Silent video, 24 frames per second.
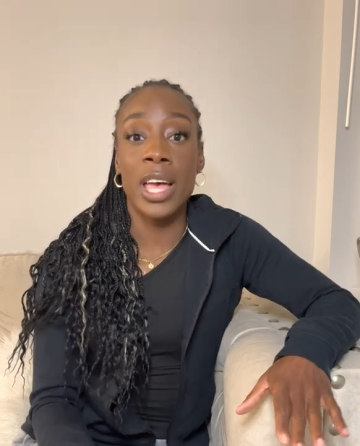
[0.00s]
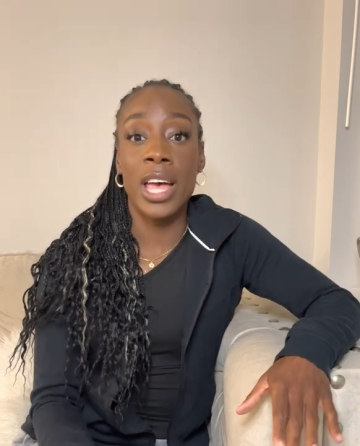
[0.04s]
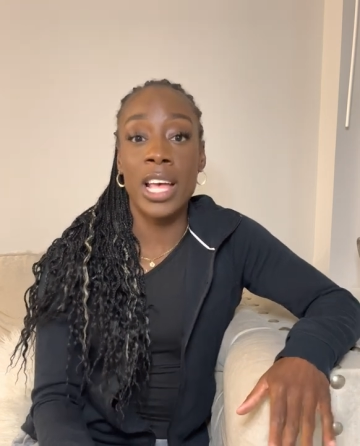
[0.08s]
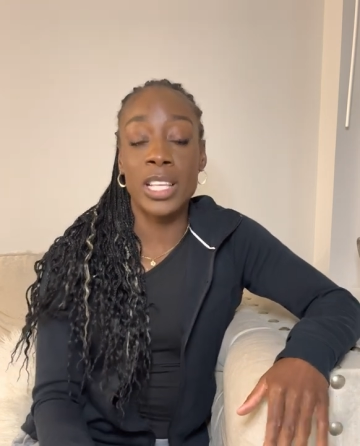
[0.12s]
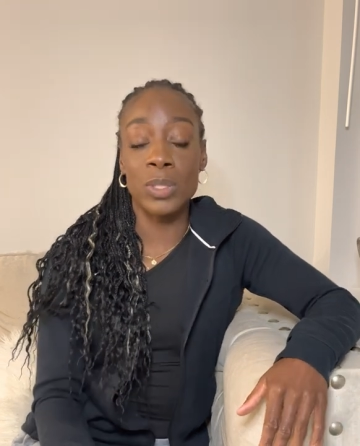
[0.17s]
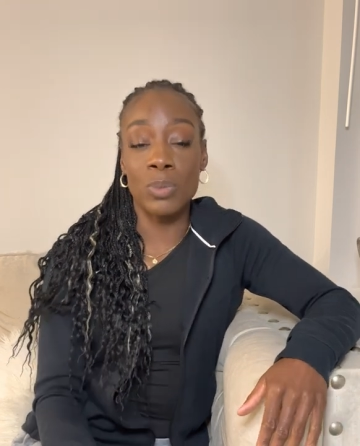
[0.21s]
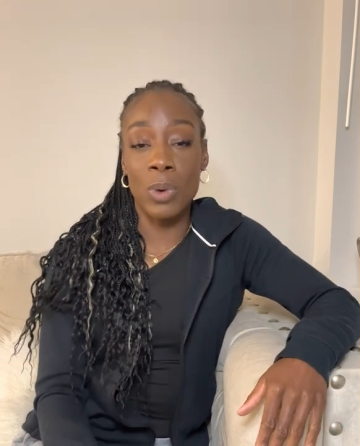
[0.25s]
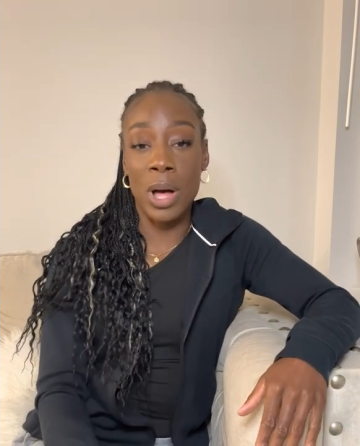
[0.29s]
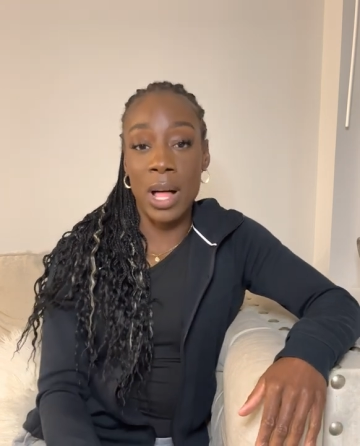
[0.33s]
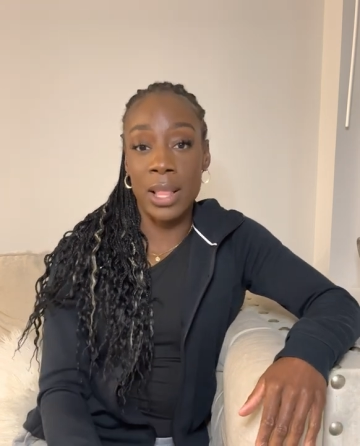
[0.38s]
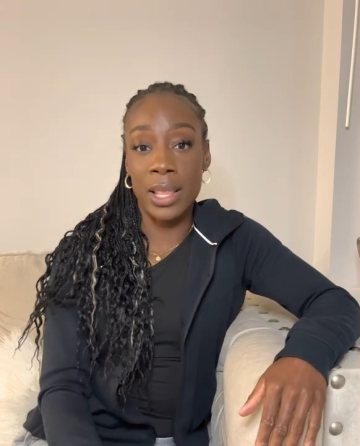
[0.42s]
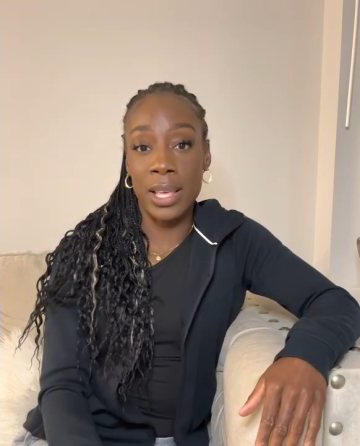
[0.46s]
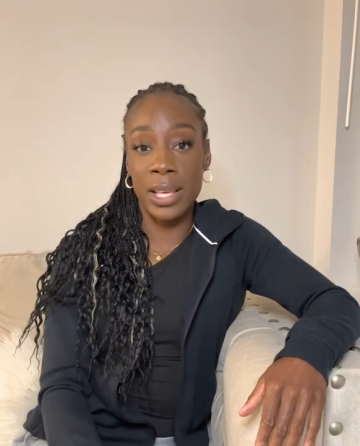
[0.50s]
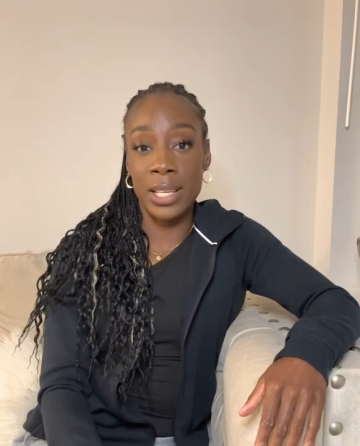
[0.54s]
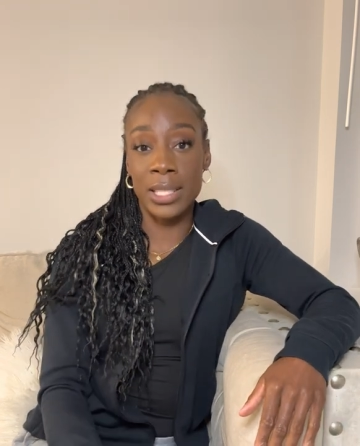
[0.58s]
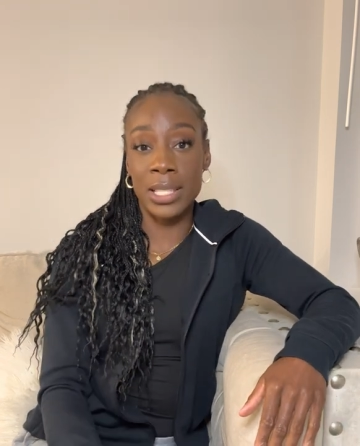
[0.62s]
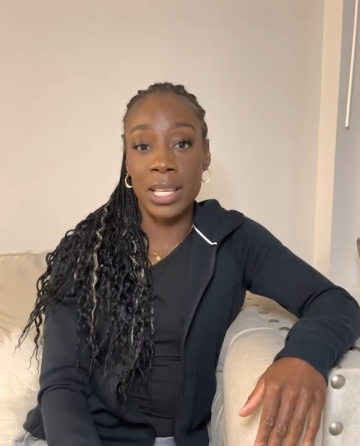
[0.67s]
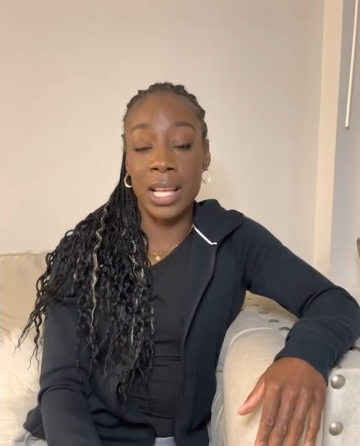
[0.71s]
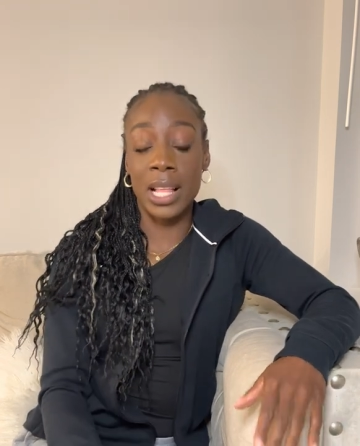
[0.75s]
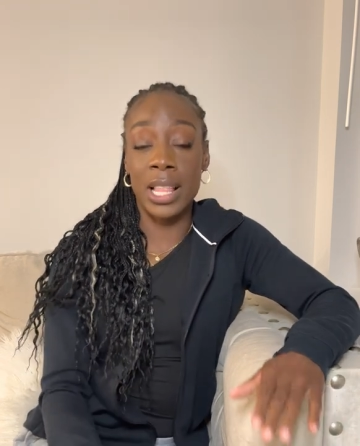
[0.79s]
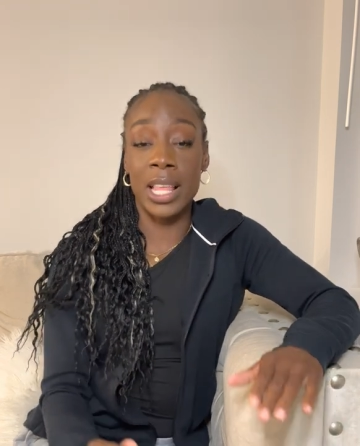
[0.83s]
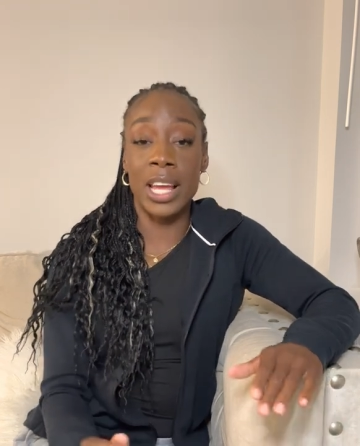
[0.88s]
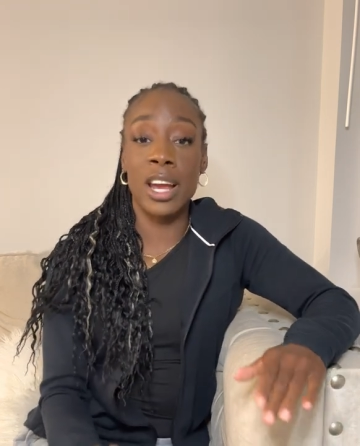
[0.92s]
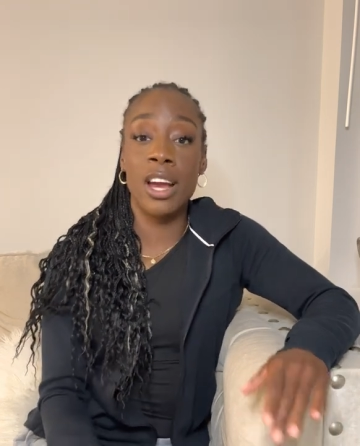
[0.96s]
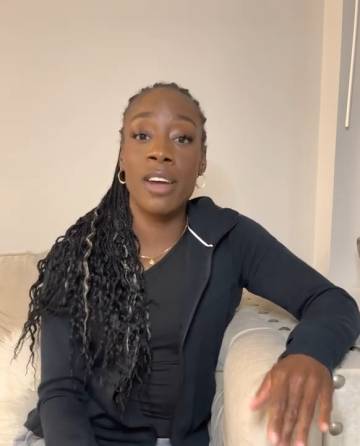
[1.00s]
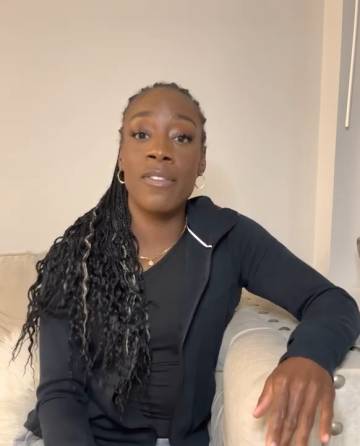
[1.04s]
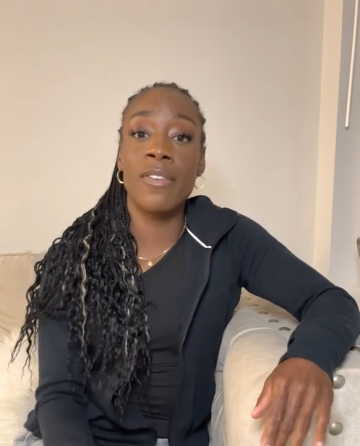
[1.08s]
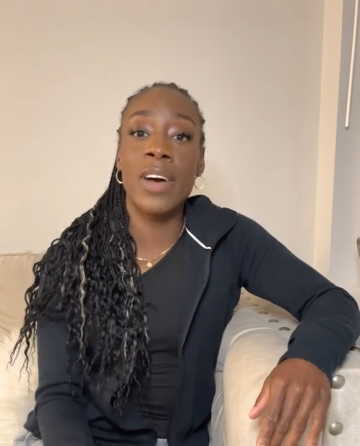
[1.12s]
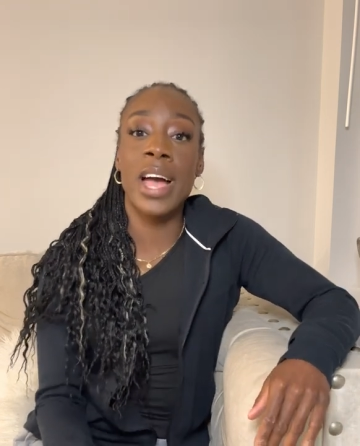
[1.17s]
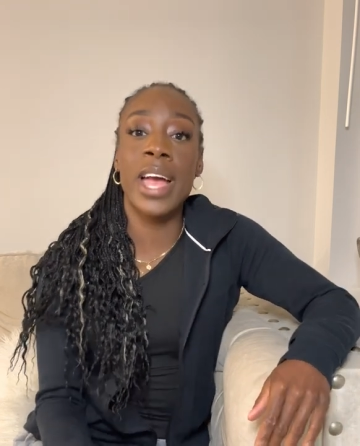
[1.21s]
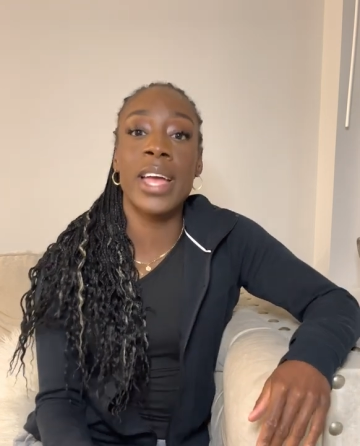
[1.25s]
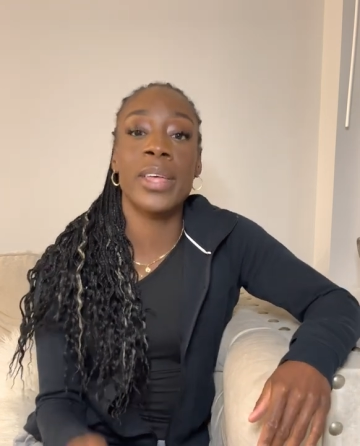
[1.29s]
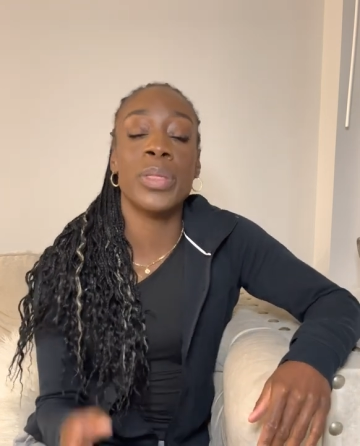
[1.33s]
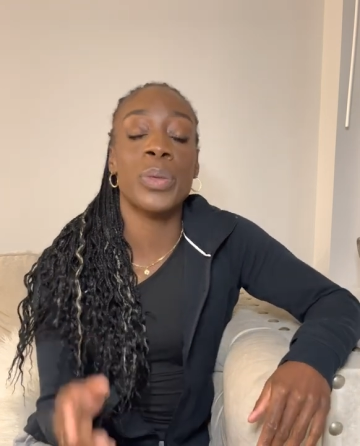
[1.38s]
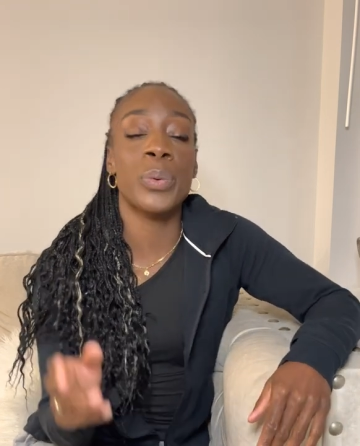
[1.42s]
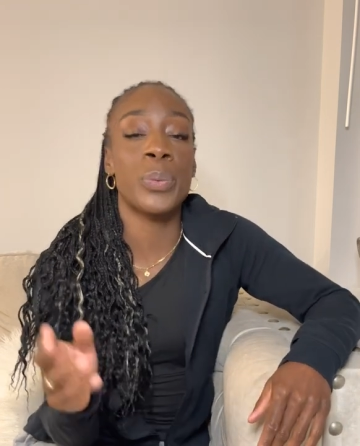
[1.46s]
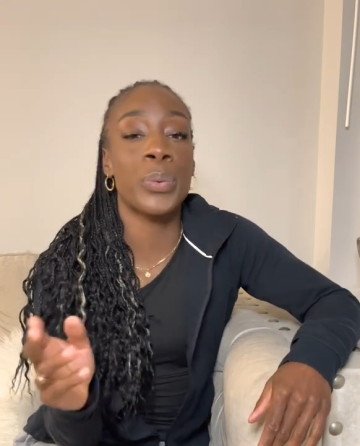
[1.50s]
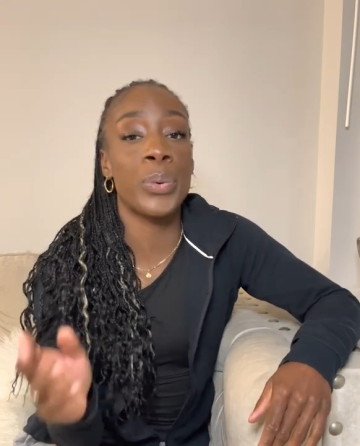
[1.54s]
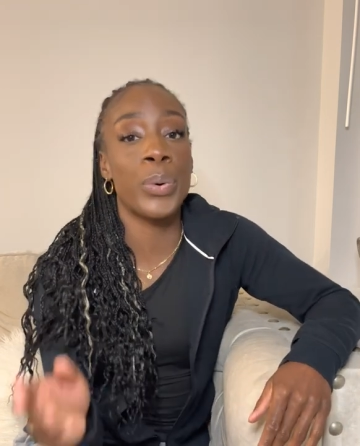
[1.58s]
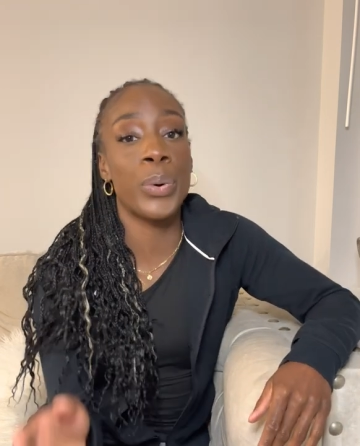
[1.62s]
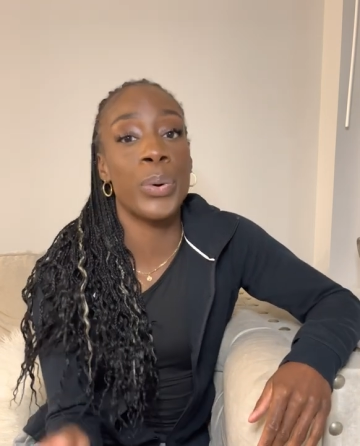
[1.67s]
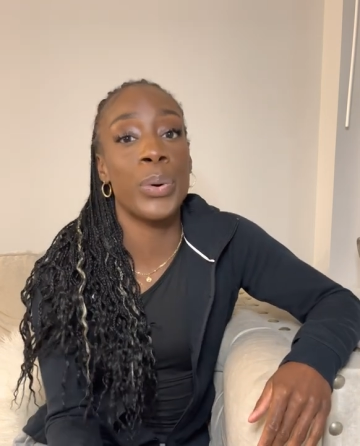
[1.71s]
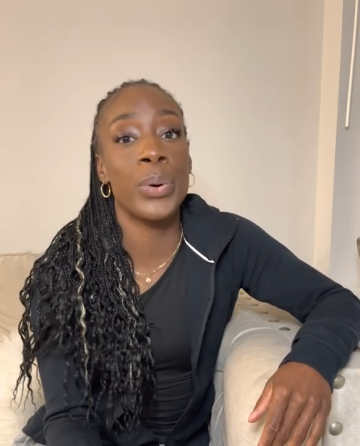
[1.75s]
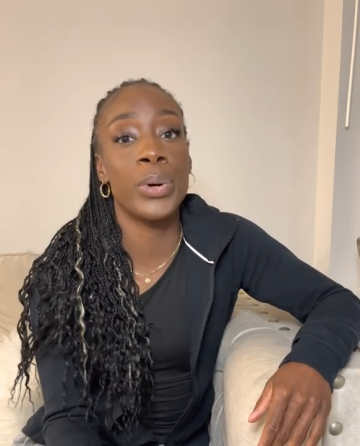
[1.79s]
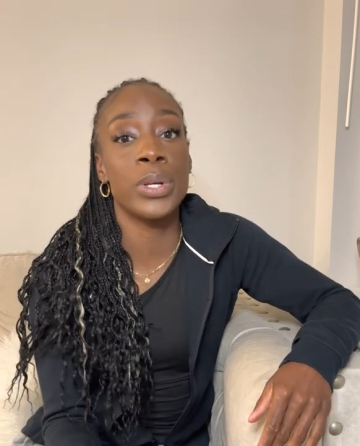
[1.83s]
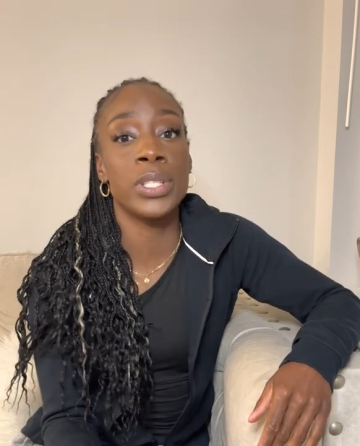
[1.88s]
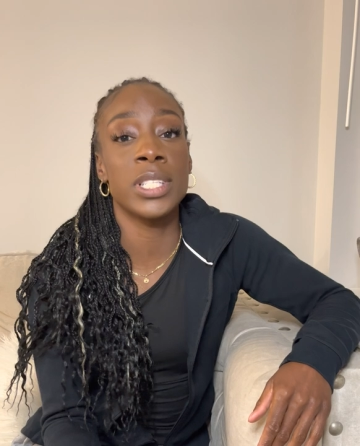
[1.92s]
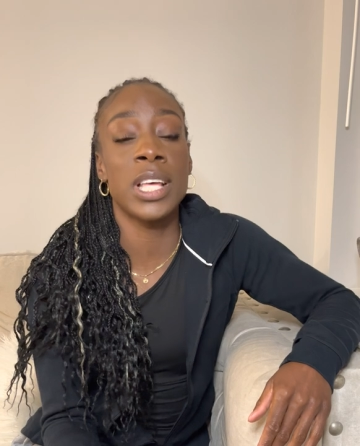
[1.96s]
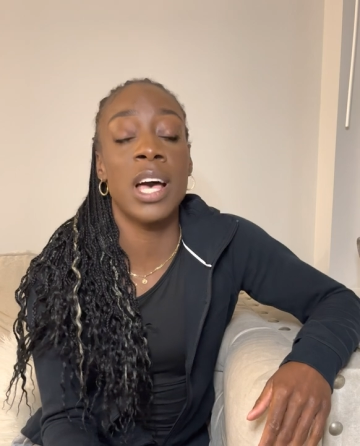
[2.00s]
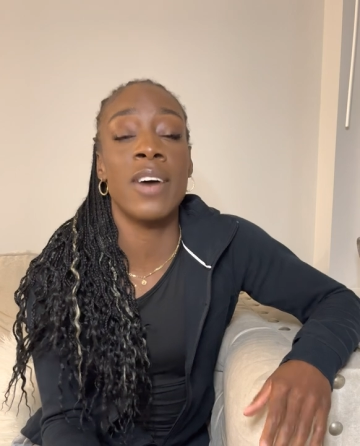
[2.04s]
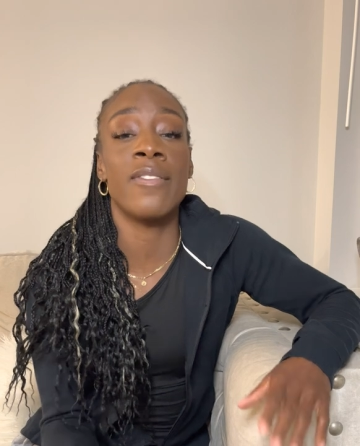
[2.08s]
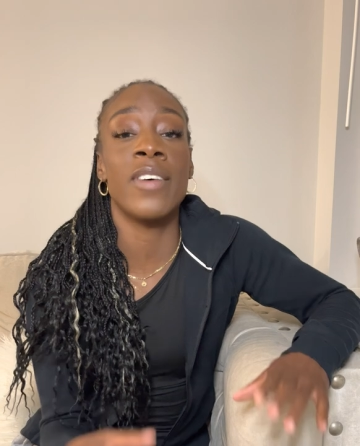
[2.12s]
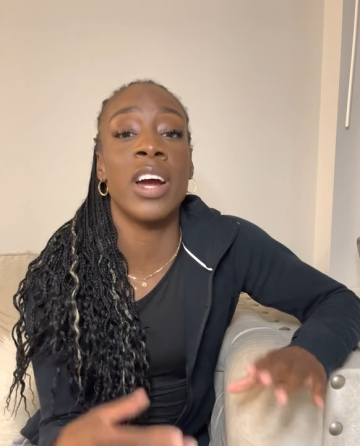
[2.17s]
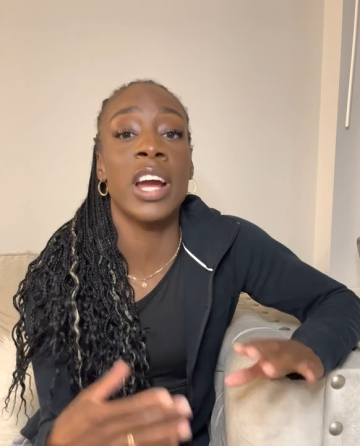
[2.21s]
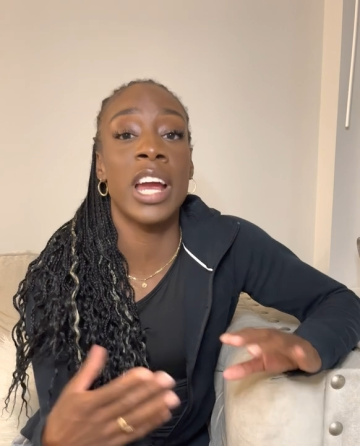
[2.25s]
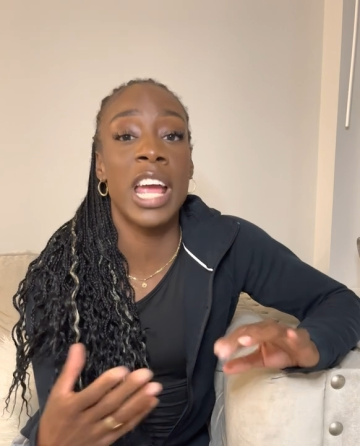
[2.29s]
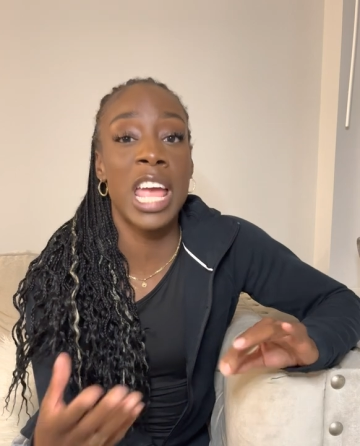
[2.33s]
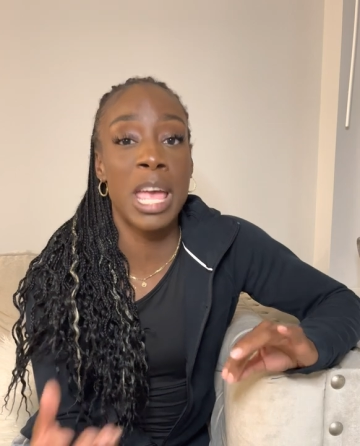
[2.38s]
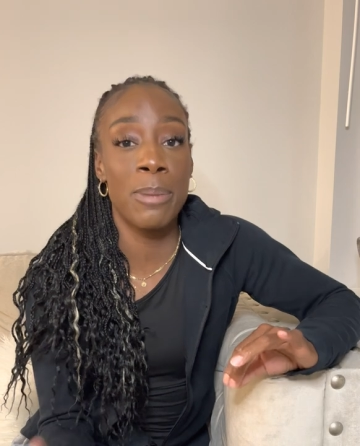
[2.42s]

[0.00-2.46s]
as well as clarifying the roles of our